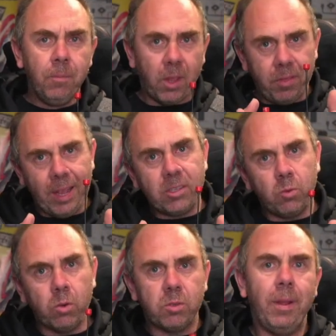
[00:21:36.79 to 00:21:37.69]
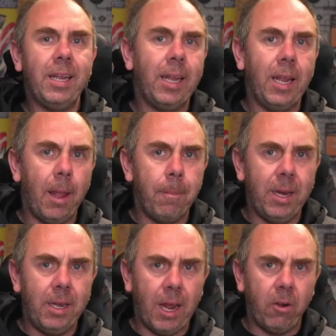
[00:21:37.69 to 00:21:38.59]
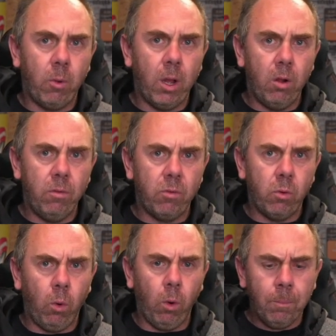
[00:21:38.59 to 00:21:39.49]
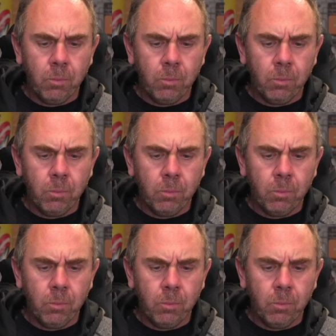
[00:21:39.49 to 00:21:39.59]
and that's what's making it a bit narrower overall.